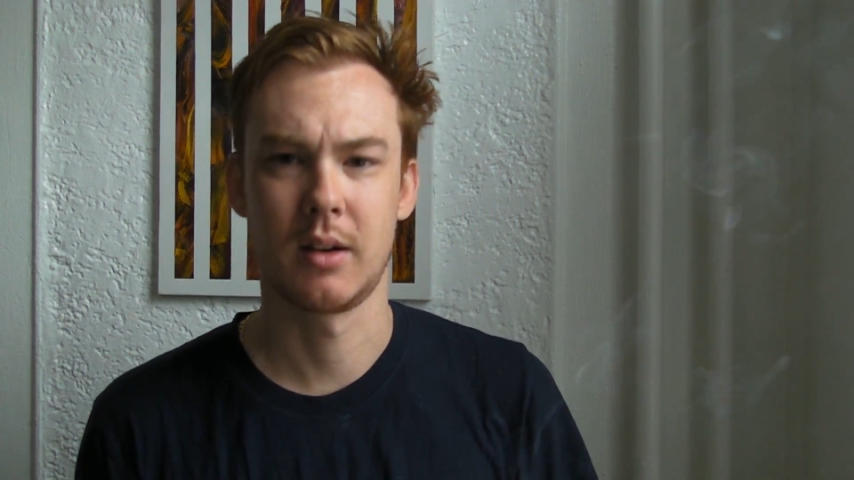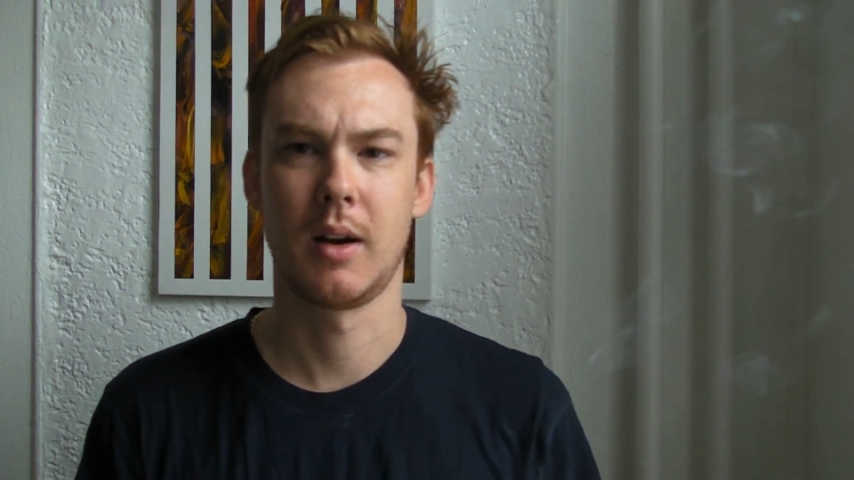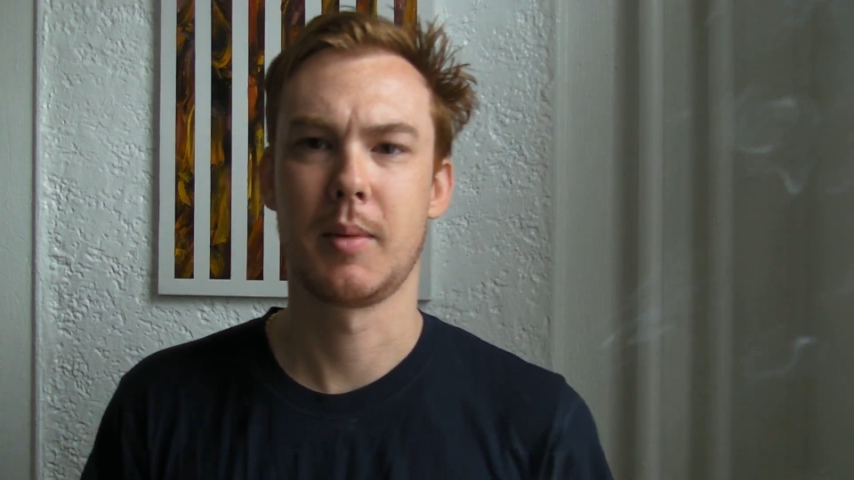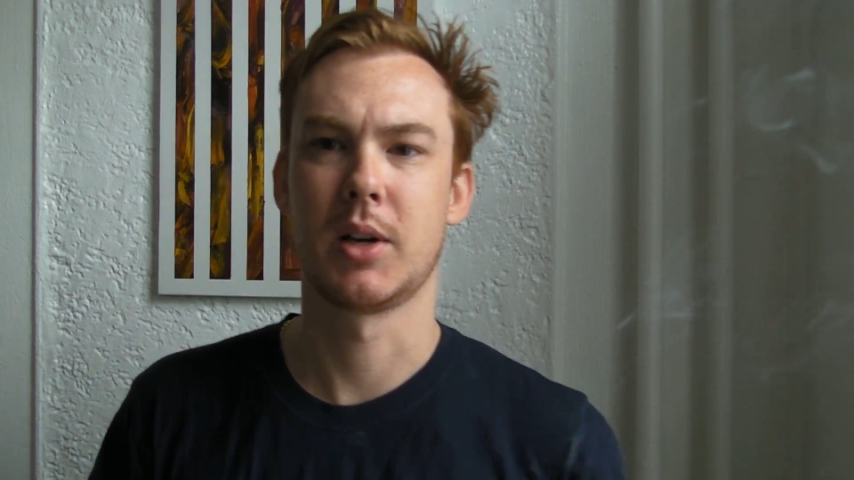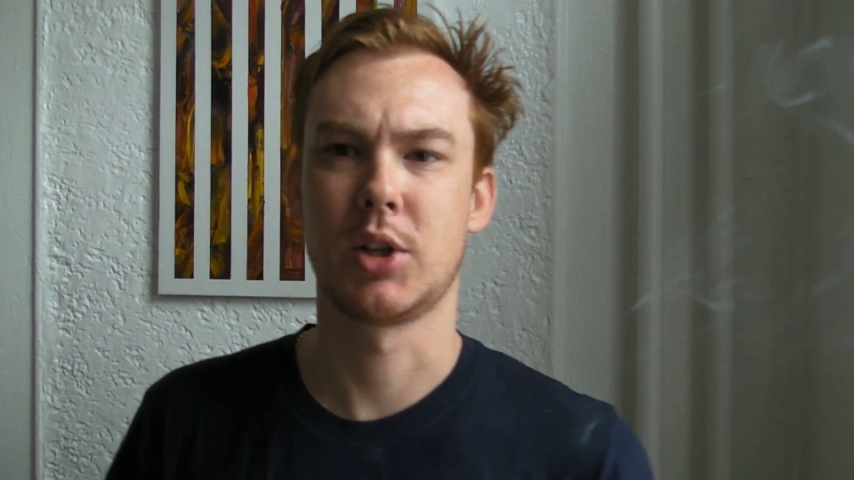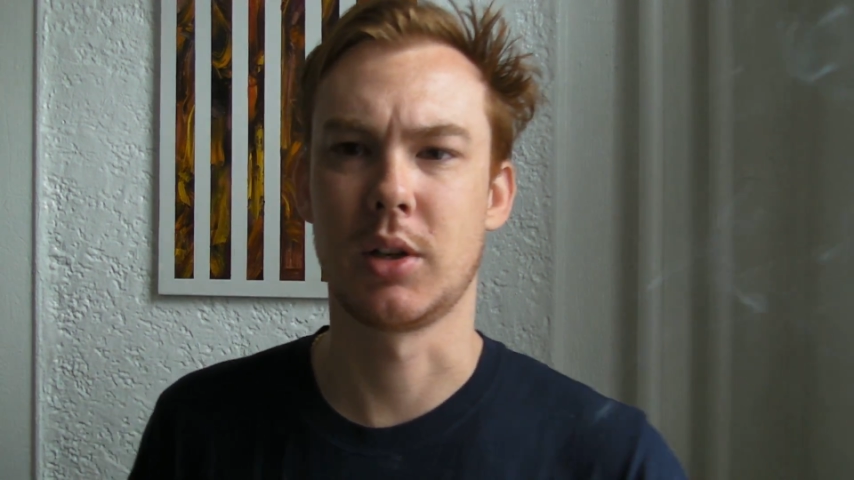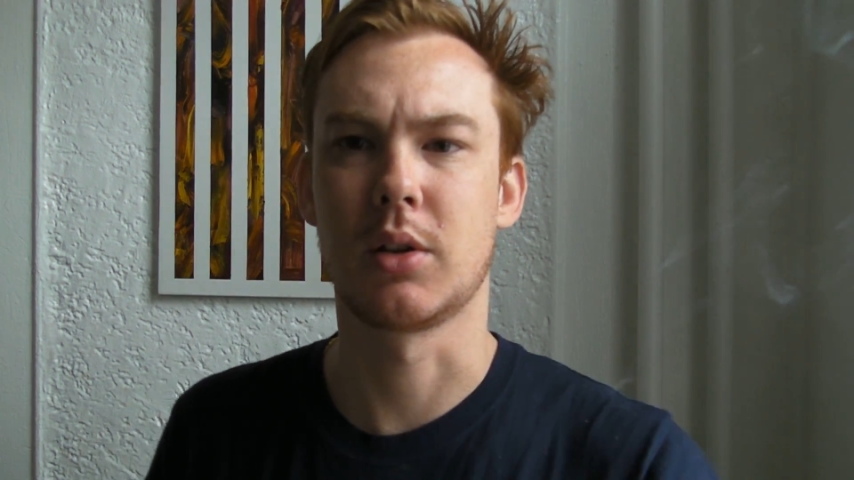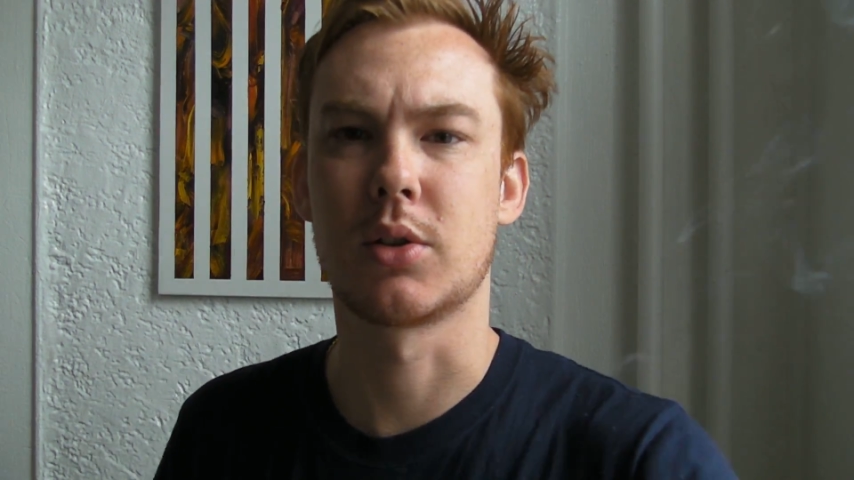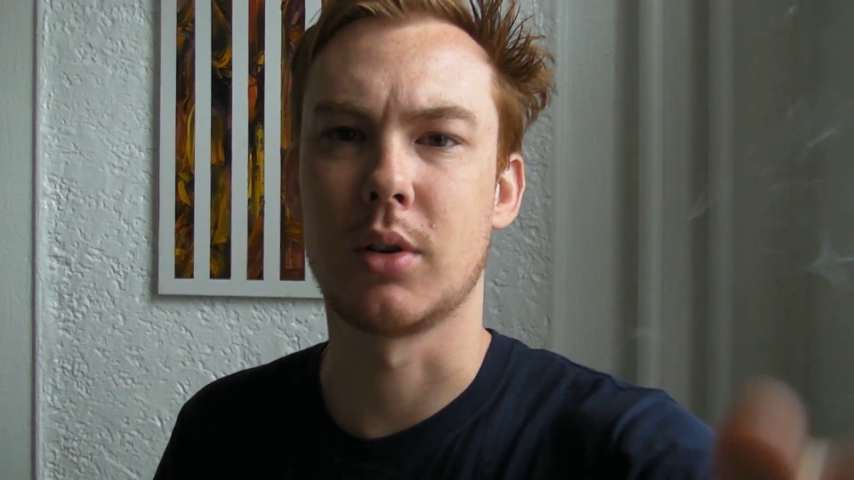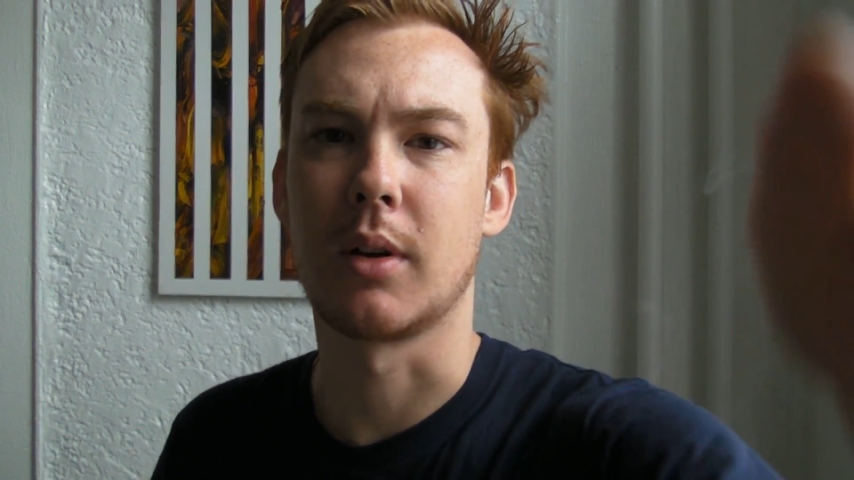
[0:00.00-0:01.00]
I better shut
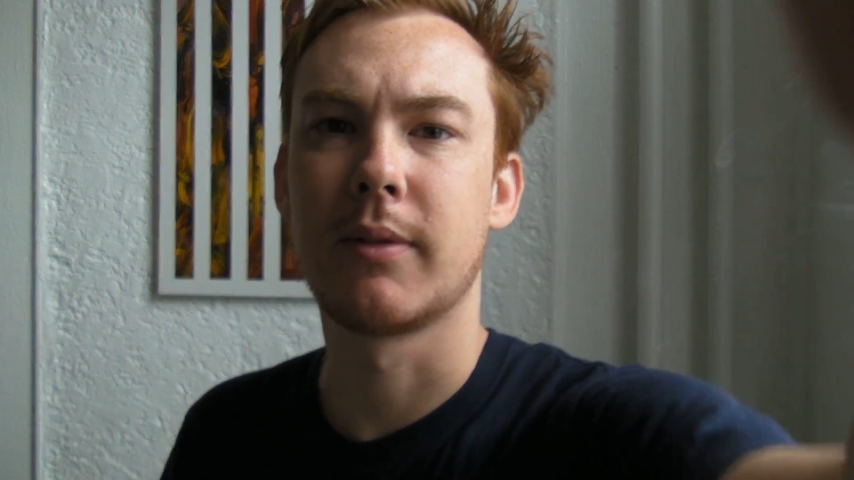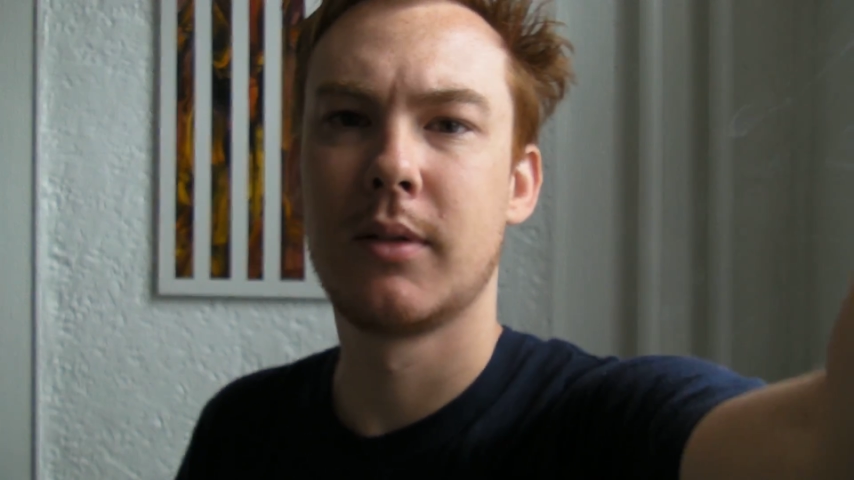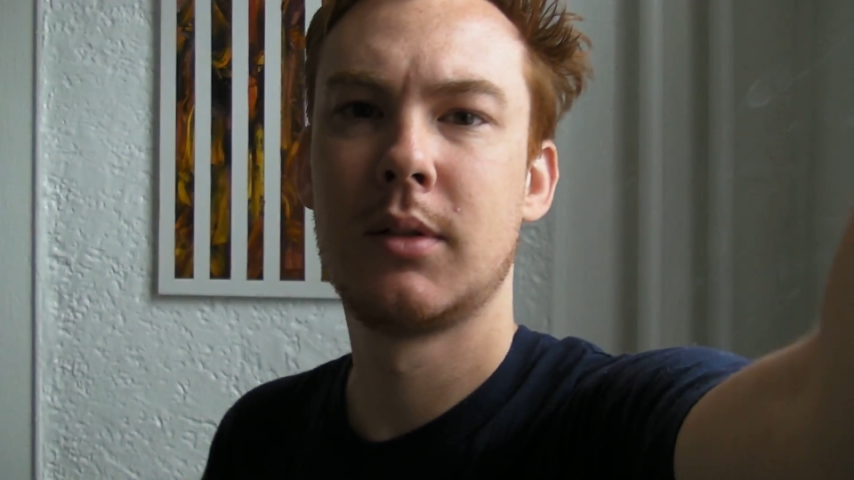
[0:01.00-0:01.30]
this off.